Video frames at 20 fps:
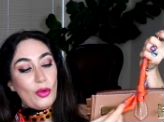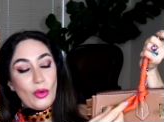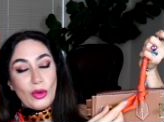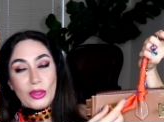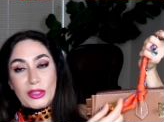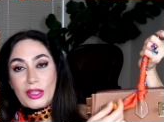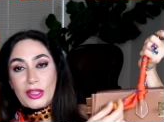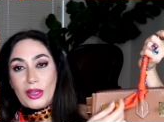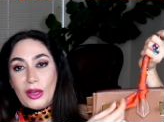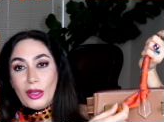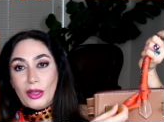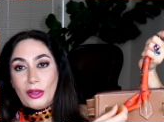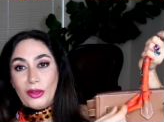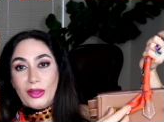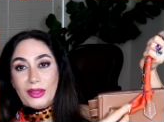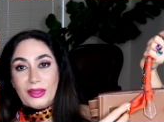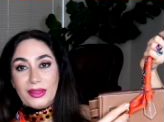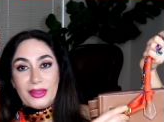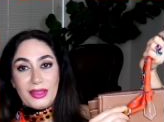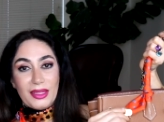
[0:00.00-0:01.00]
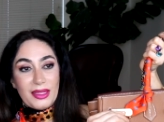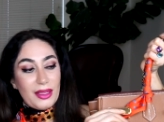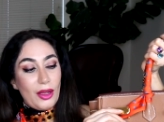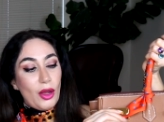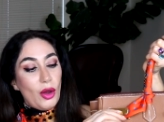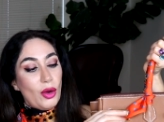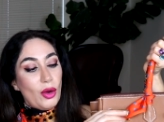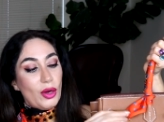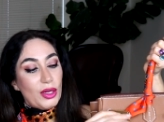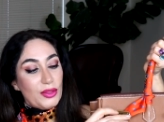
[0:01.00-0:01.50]
gold color the
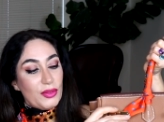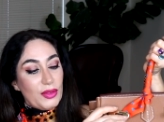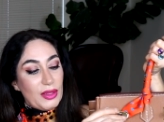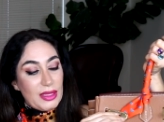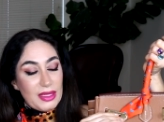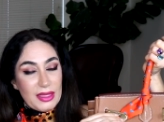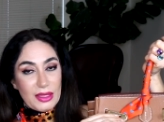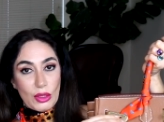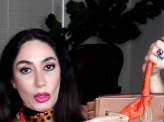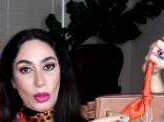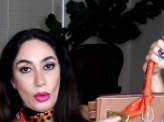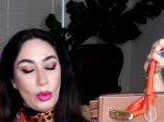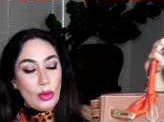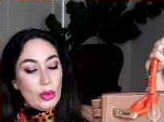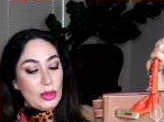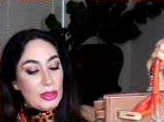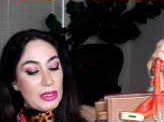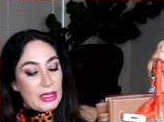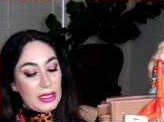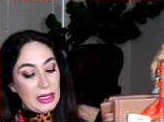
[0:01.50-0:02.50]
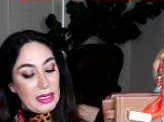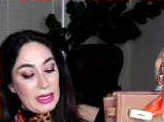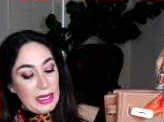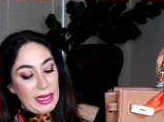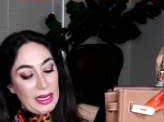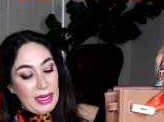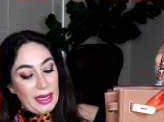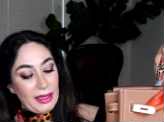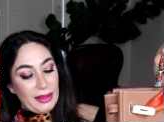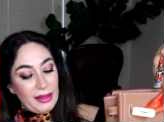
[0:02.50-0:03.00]
hardware is gold
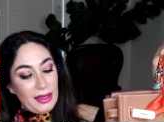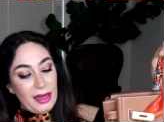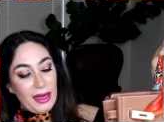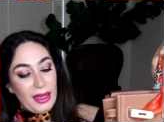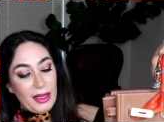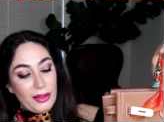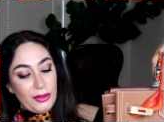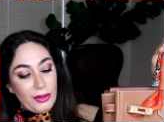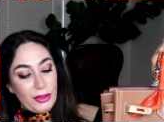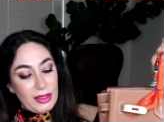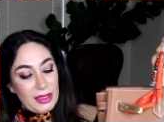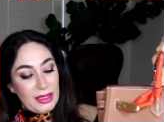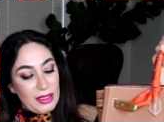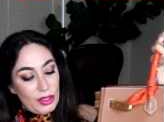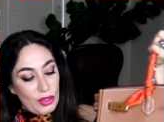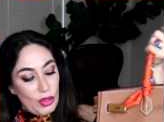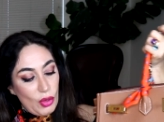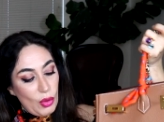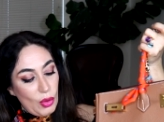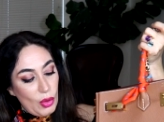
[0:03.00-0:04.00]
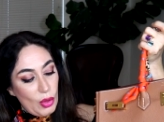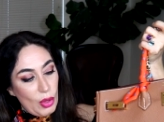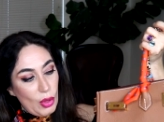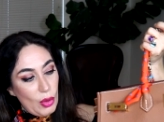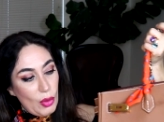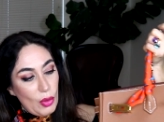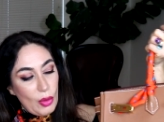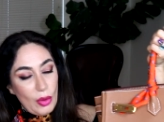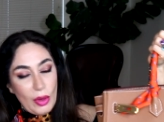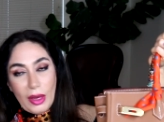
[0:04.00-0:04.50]
and the leather is
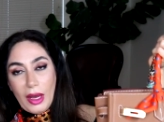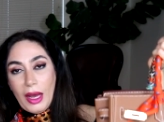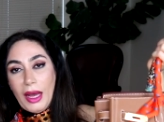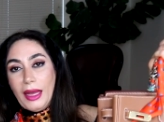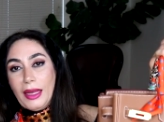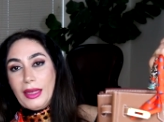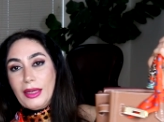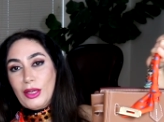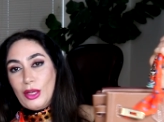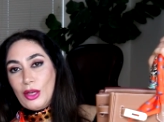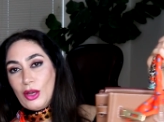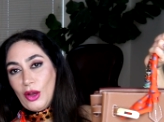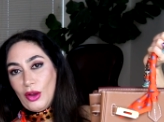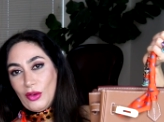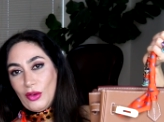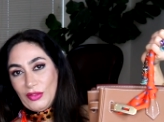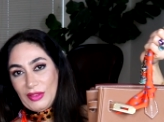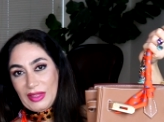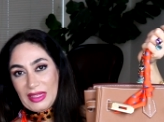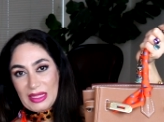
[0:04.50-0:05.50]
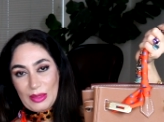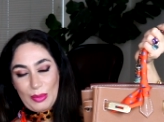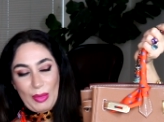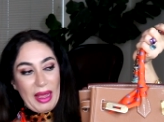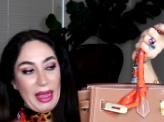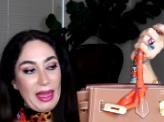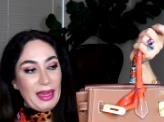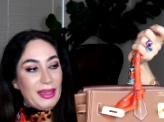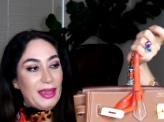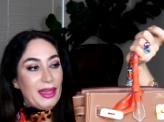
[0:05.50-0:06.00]
Togo I love this
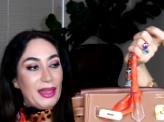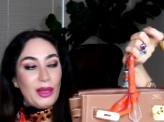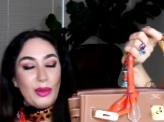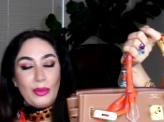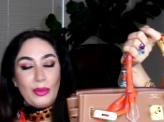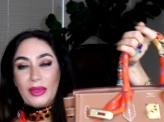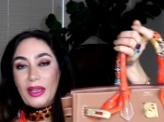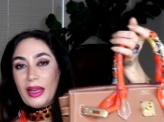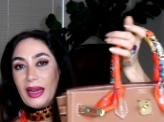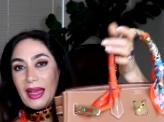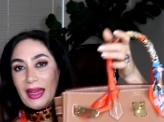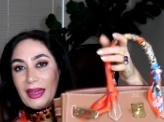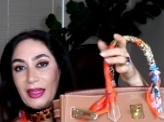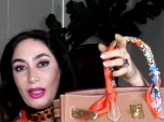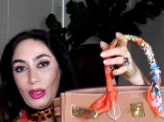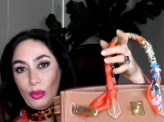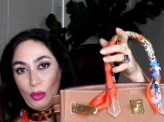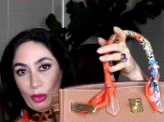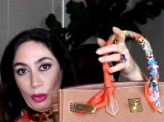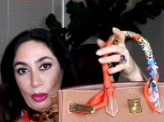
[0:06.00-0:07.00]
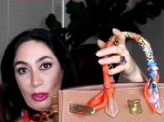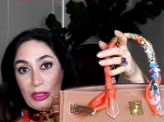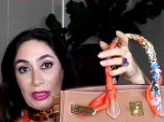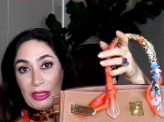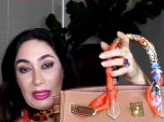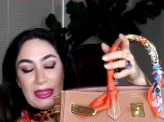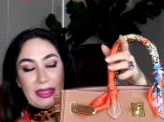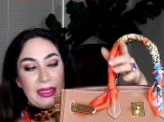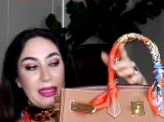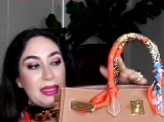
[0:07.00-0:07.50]
bag and I'm glad I
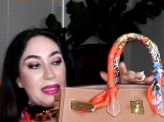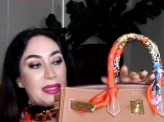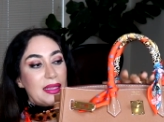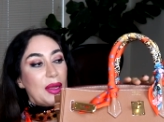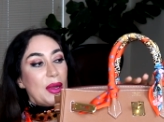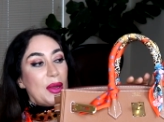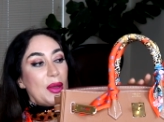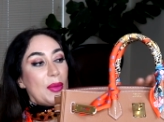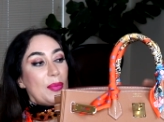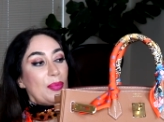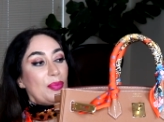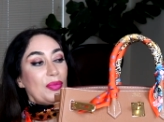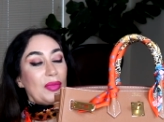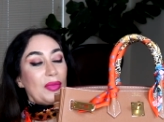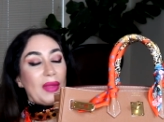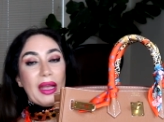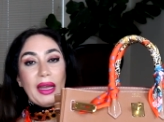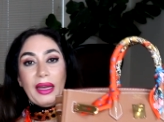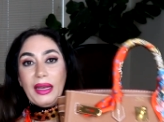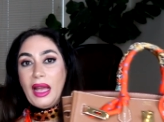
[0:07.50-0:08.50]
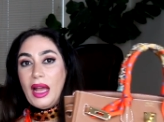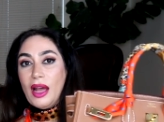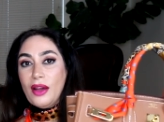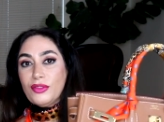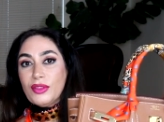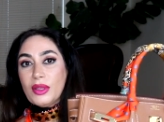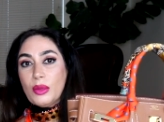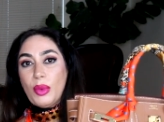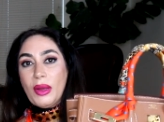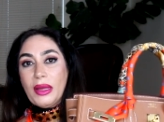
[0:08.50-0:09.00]
purchased this and
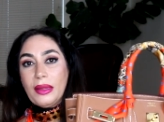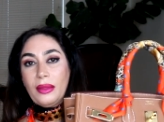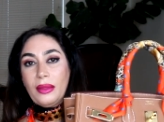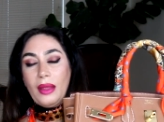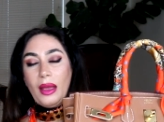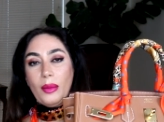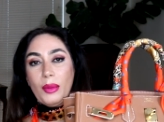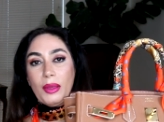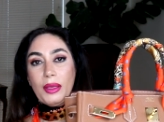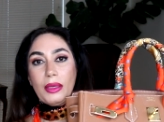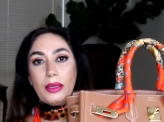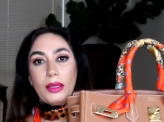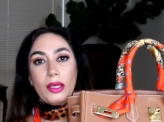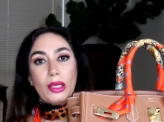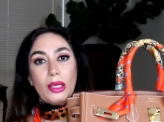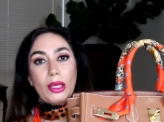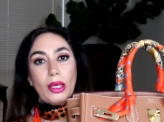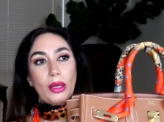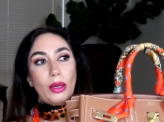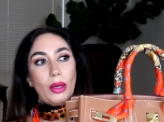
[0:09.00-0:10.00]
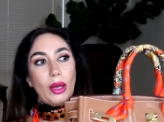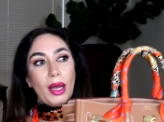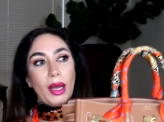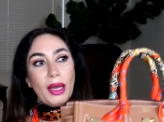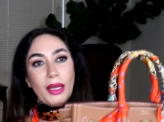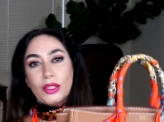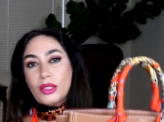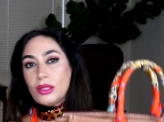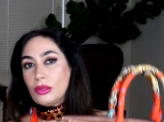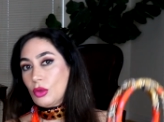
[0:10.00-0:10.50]
after pandemic
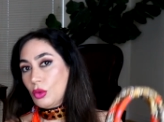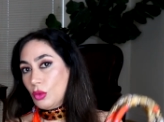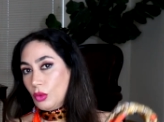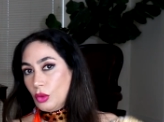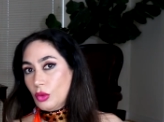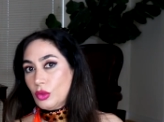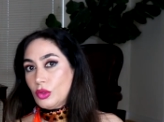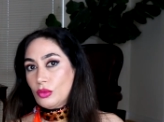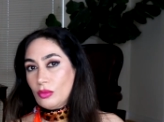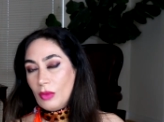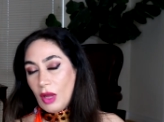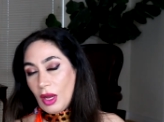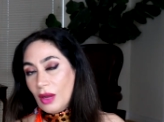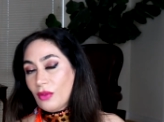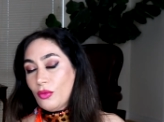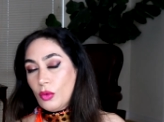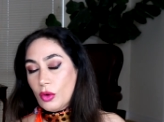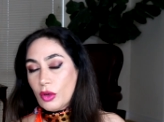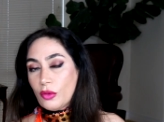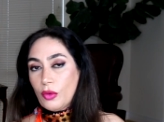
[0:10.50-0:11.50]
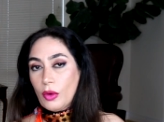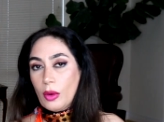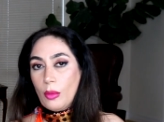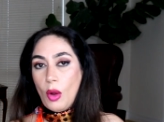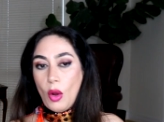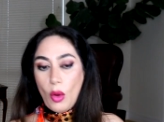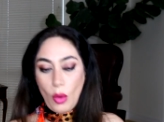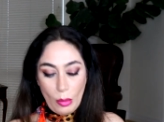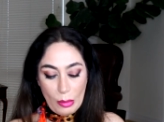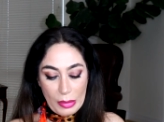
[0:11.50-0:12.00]
I don't go I work from
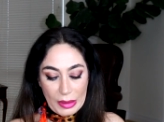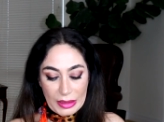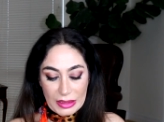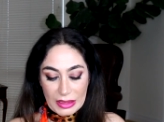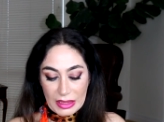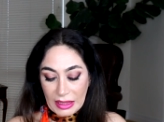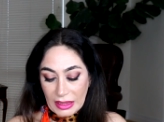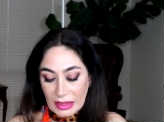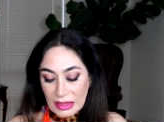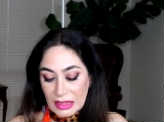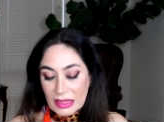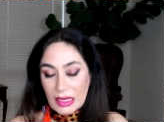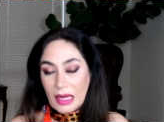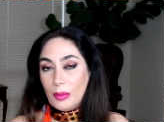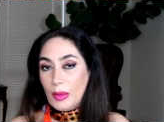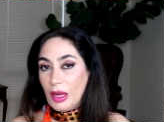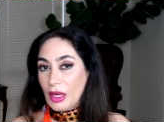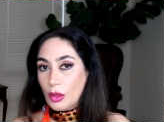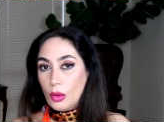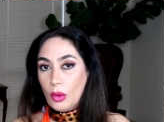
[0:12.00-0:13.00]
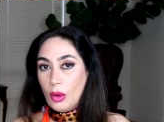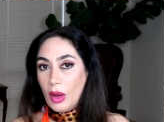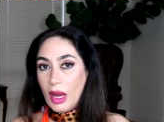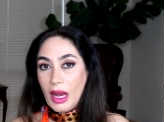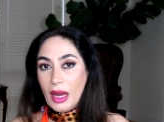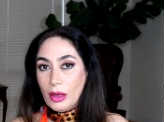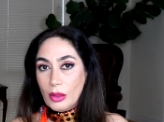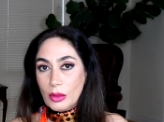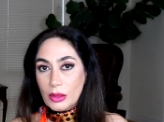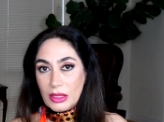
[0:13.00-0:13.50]
home but anytime I go
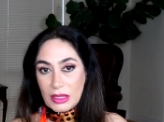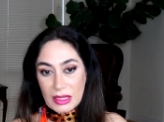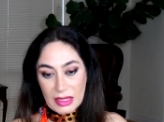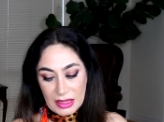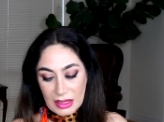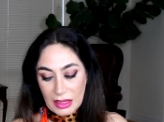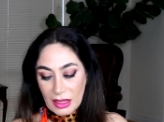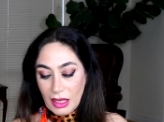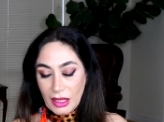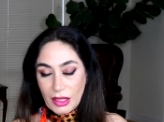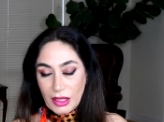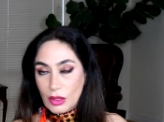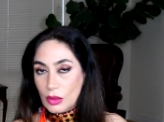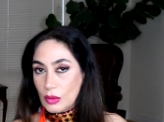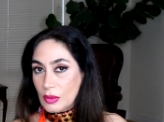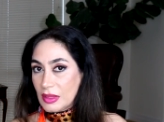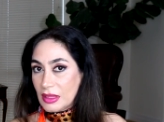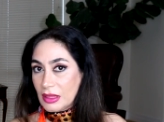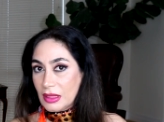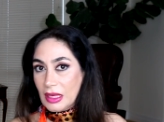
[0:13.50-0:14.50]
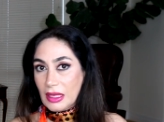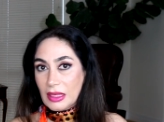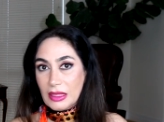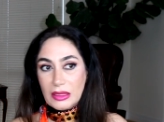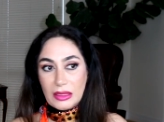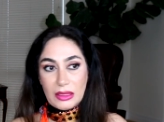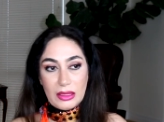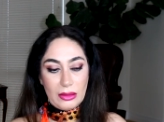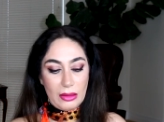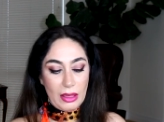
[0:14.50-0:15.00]
out still I using
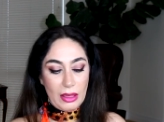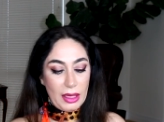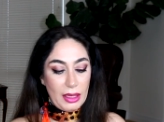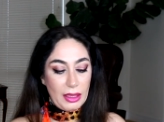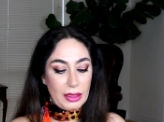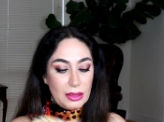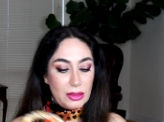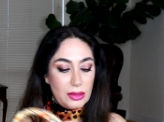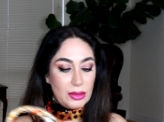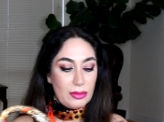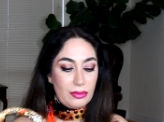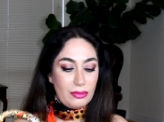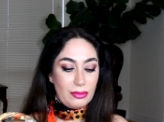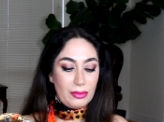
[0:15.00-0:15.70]
it and